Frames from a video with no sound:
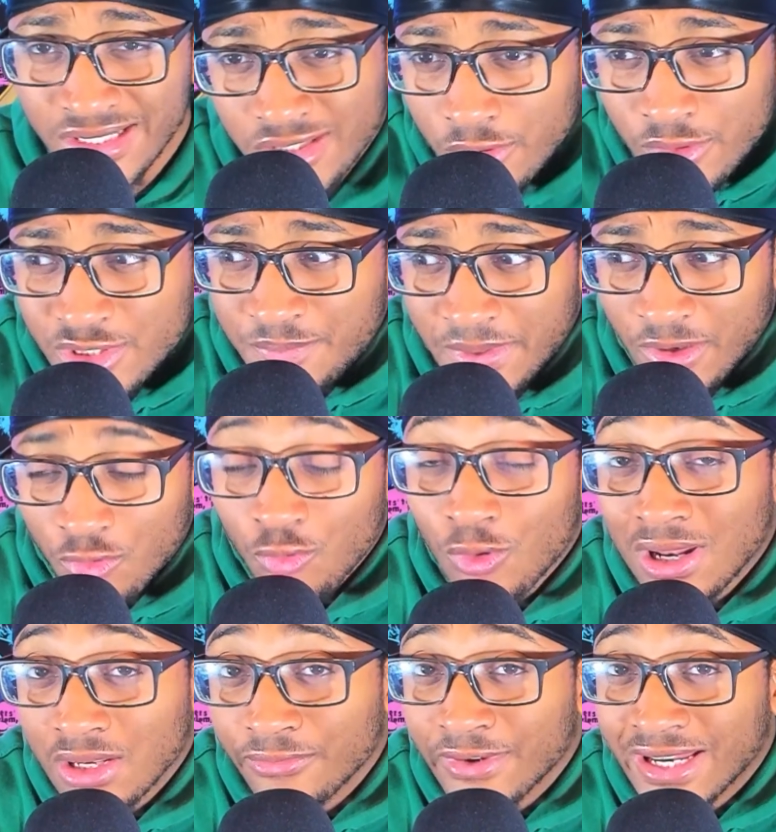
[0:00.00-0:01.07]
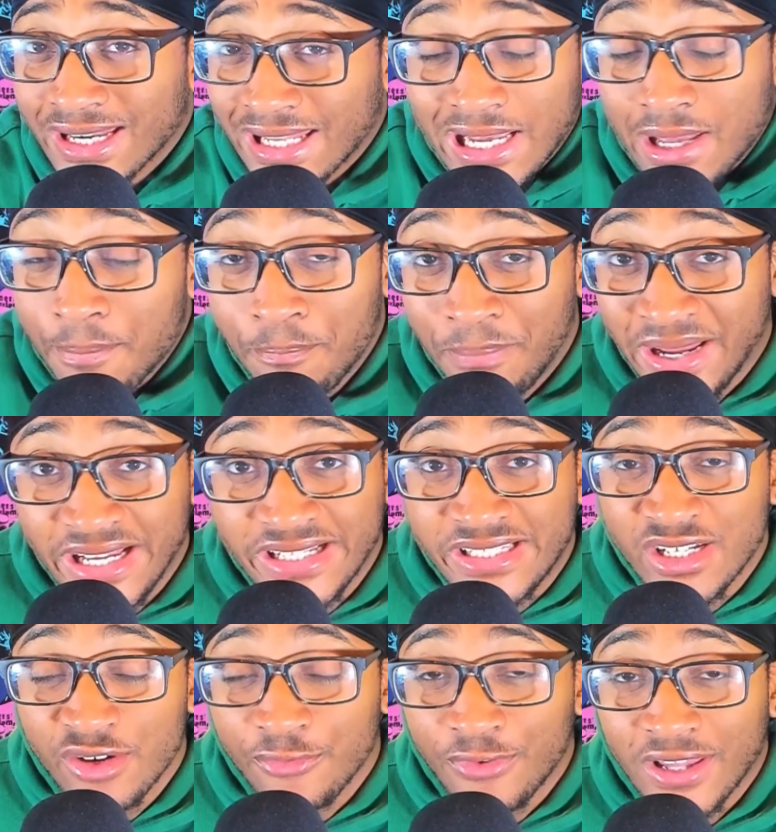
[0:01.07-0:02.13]
always been irrelevant, like a
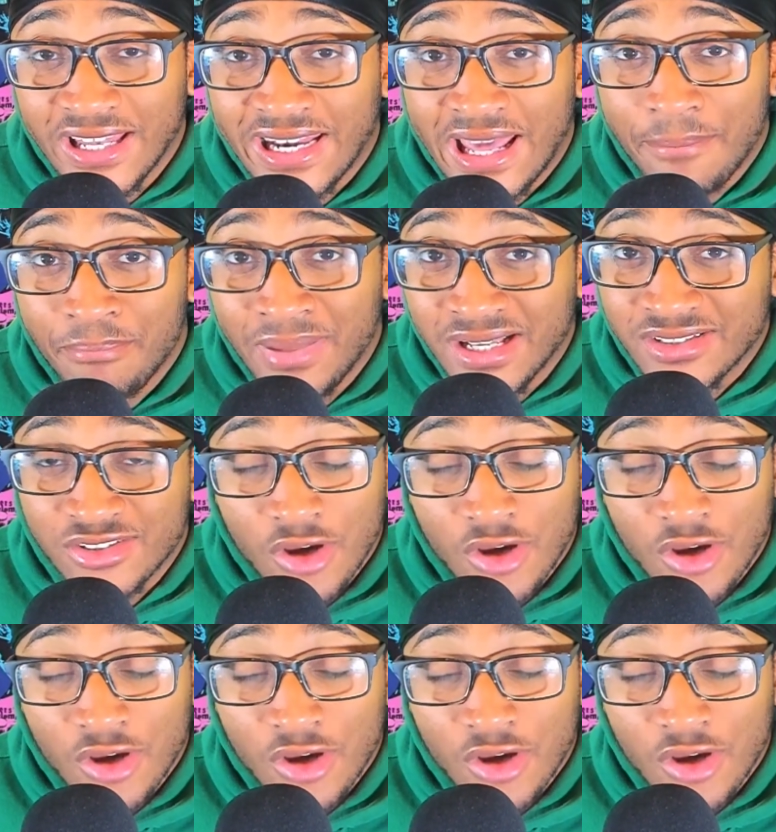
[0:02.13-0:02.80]
B-tier villain at best,